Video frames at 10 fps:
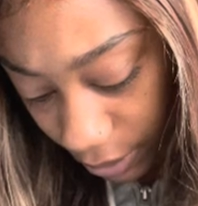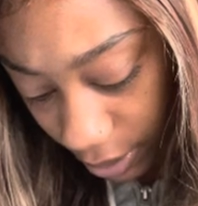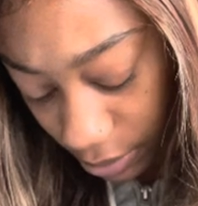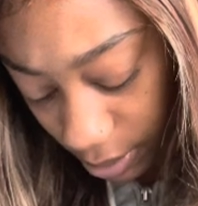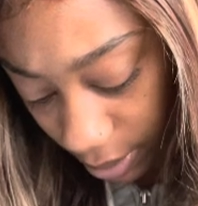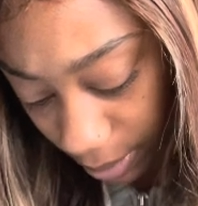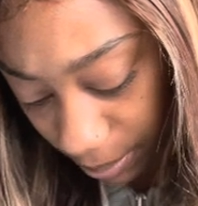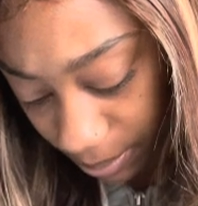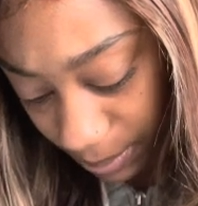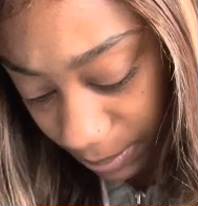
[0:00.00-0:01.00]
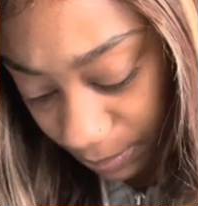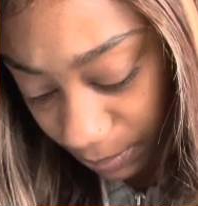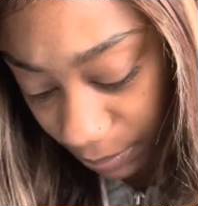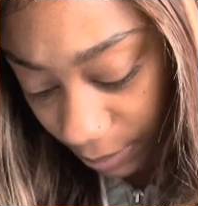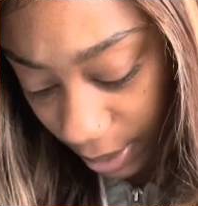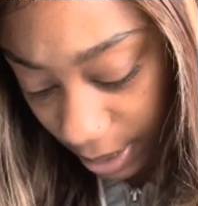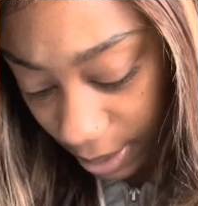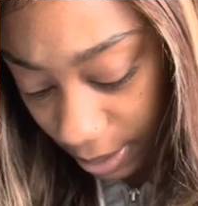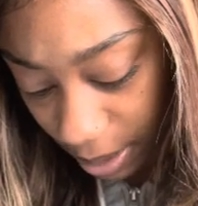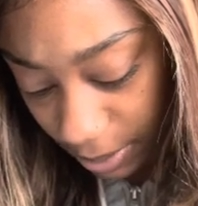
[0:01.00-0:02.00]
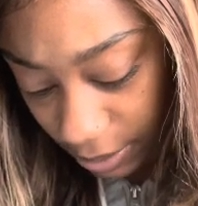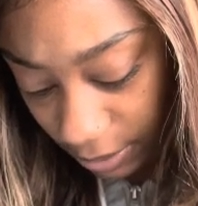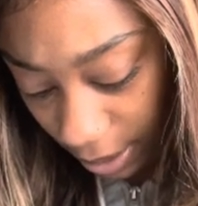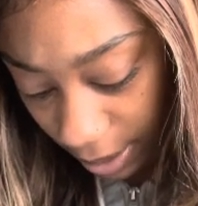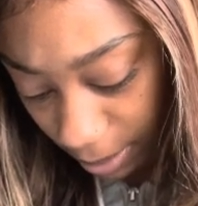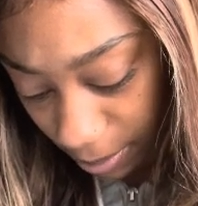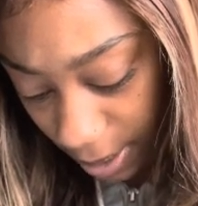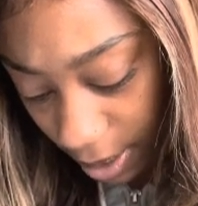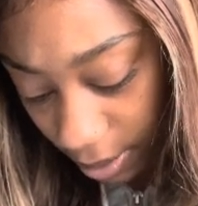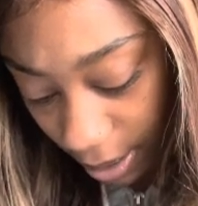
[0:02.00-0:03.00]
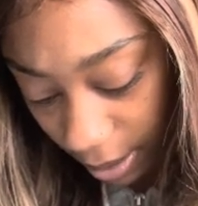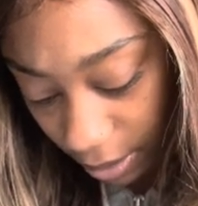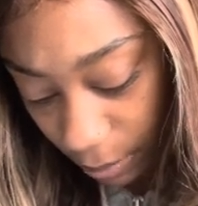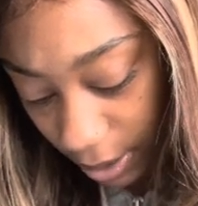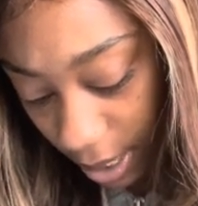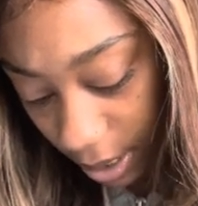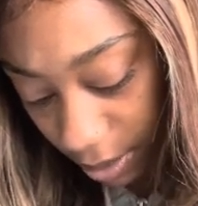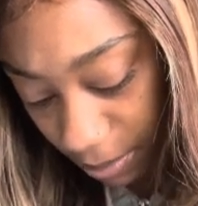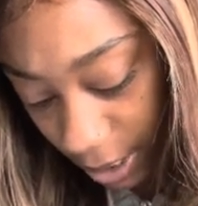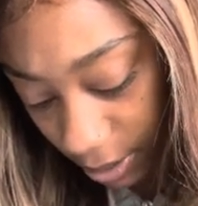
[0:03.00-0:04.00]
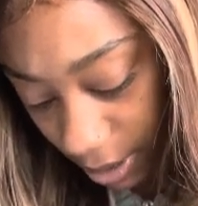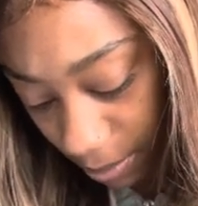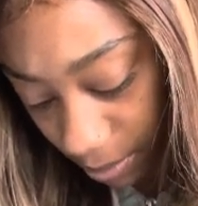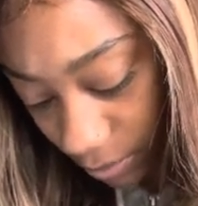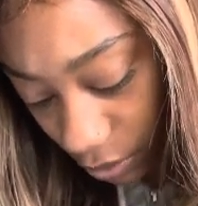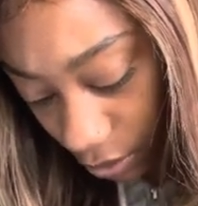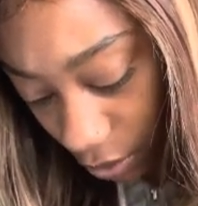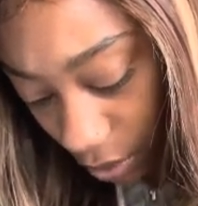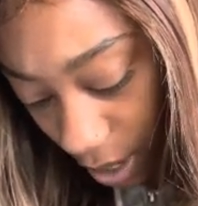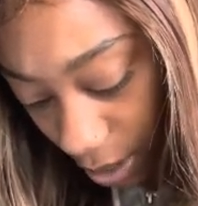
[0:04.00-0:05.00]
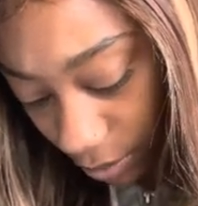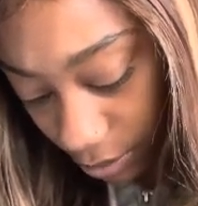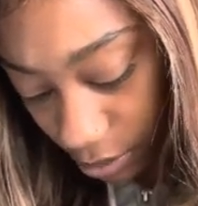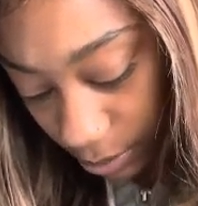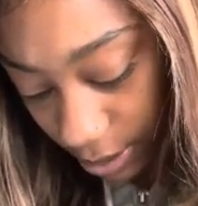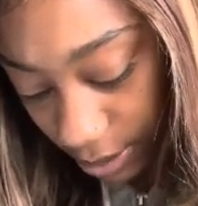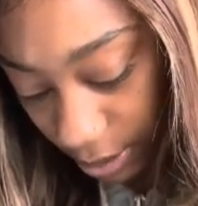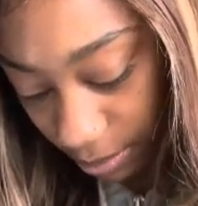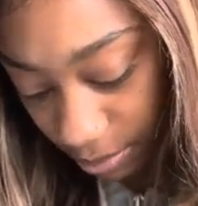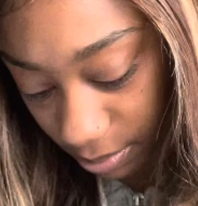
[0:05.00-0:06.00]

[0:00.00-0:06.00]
into him. And they besought him that he would not command them to go out into the deep.